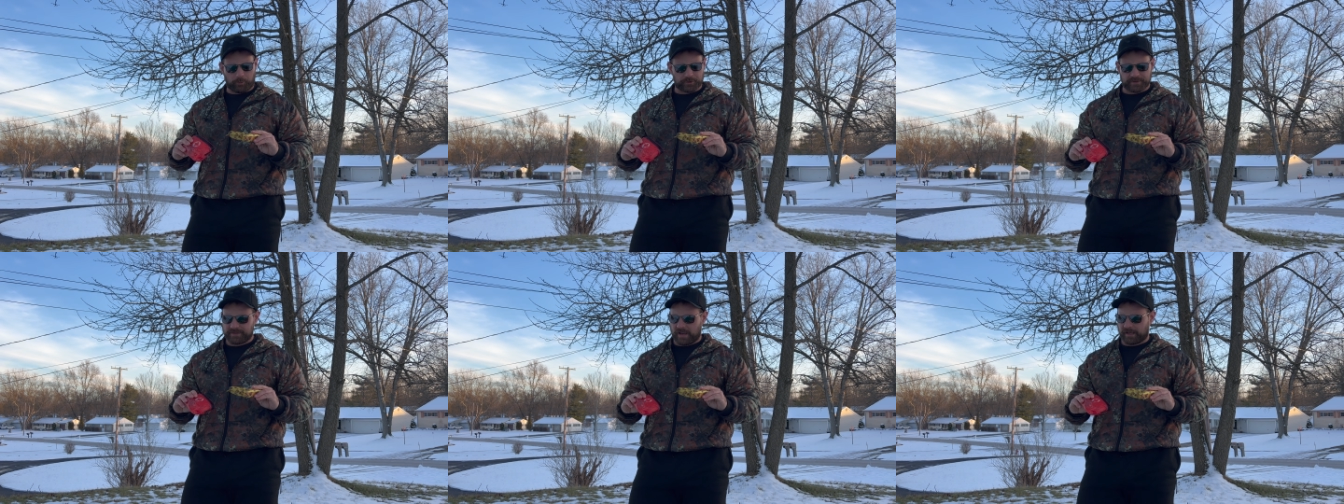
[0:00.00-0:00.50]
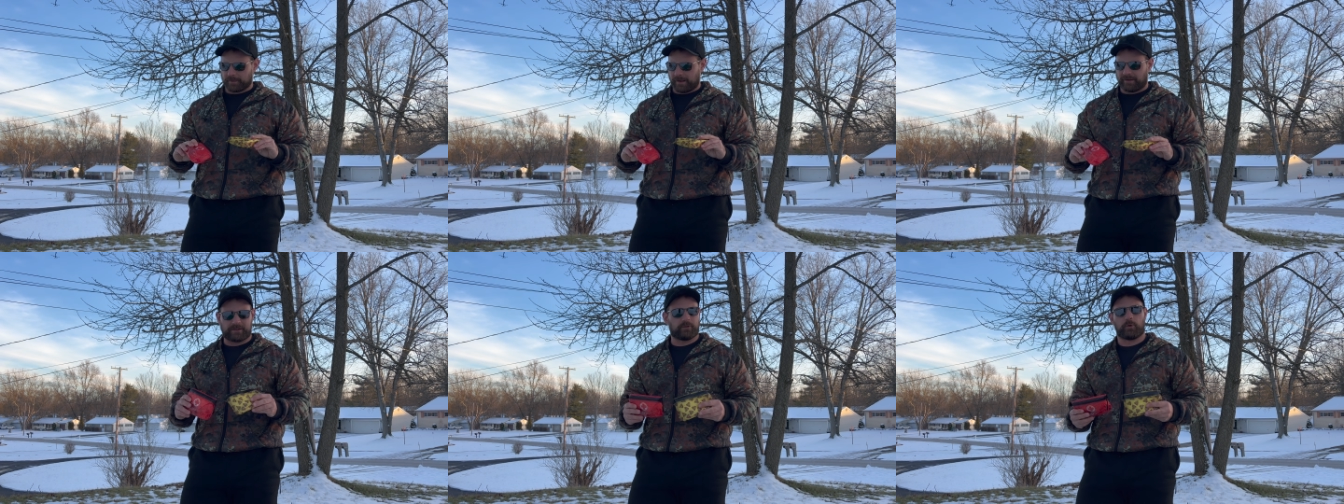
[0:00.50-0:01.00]
we're just talking
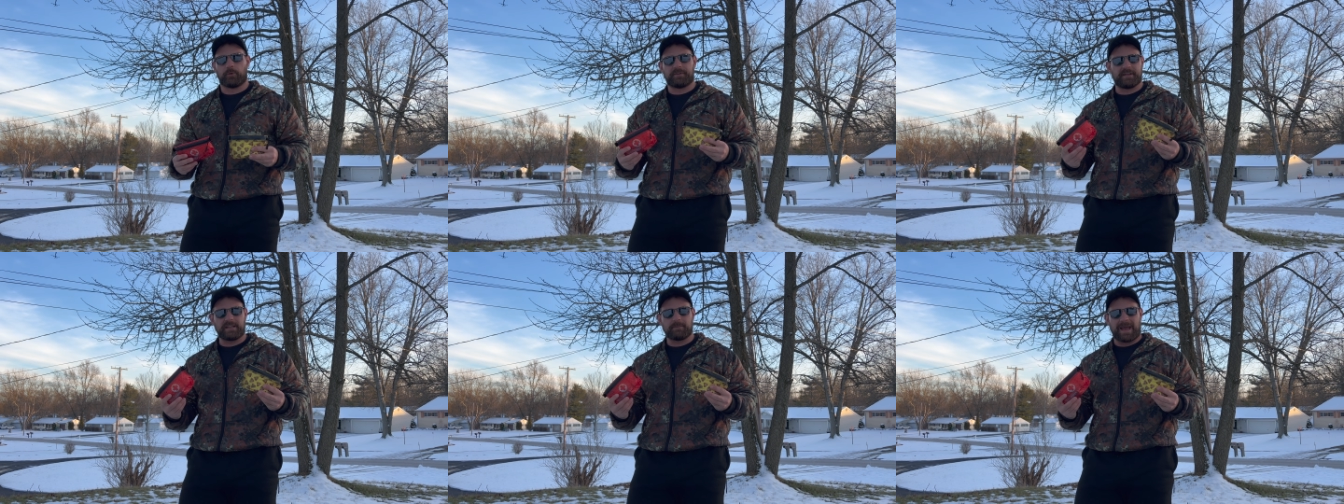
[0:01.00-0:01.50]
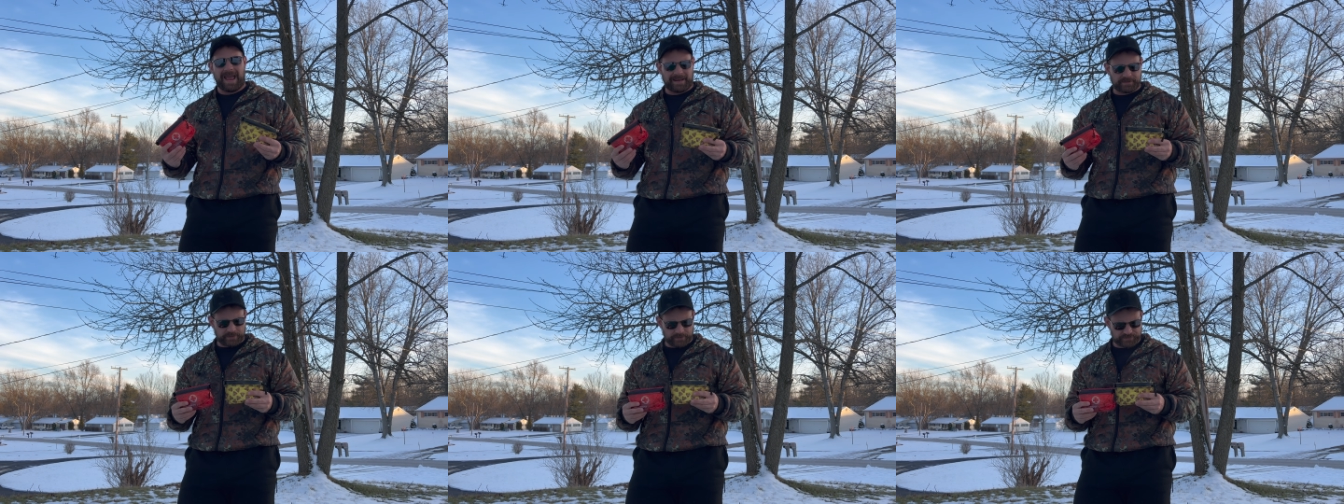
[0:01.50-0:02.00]
about like little ditty bags.